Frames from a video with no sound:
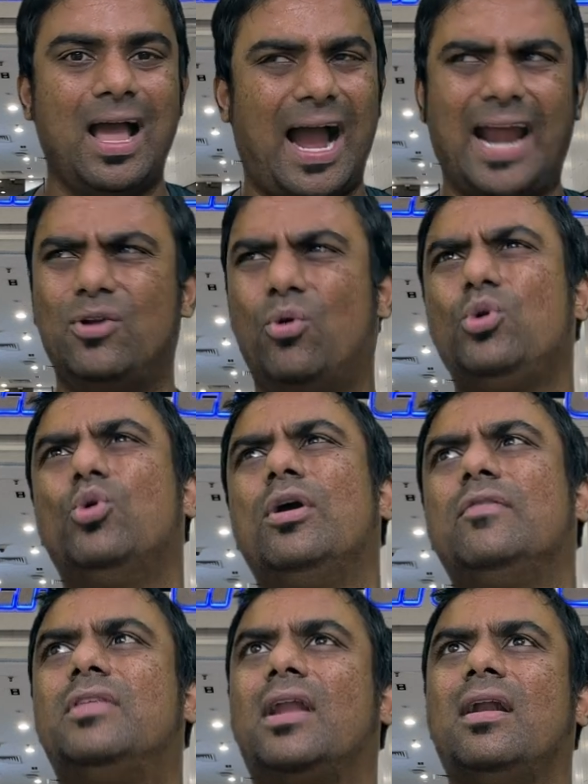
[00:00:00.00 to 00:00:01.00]
I don't know
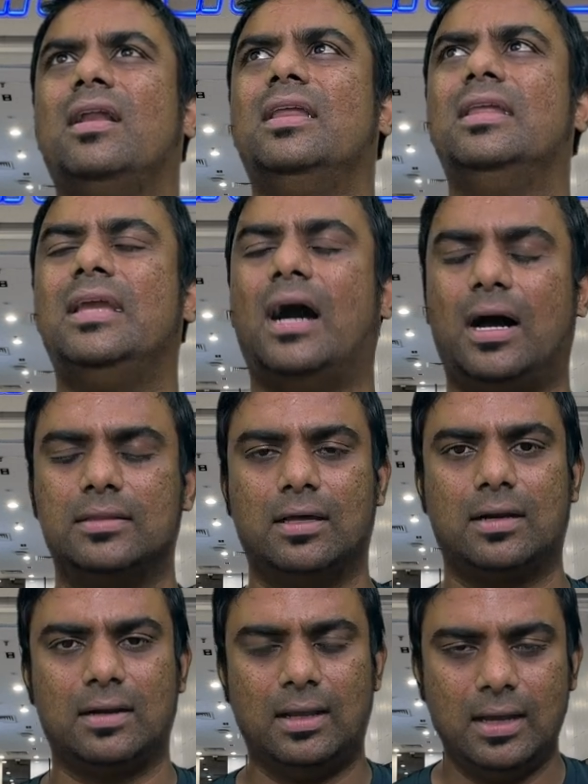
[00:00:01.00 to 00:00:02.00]
if there are any
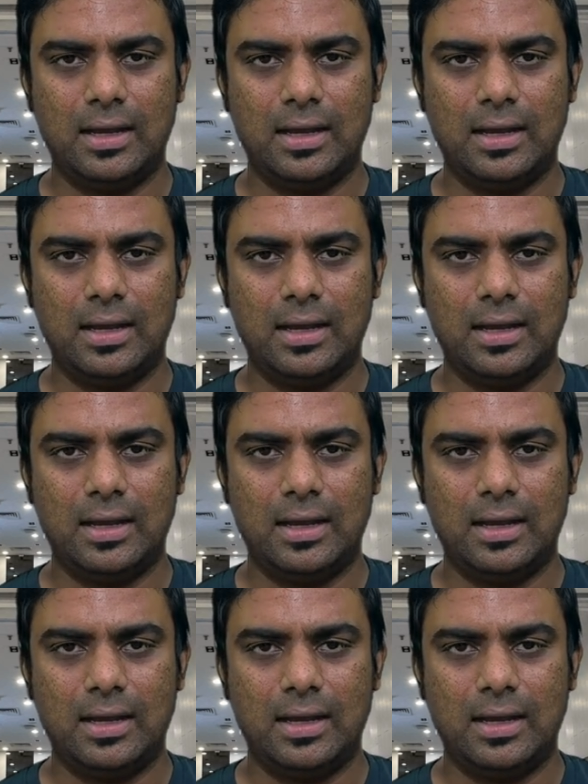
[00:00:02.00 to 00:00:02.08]
other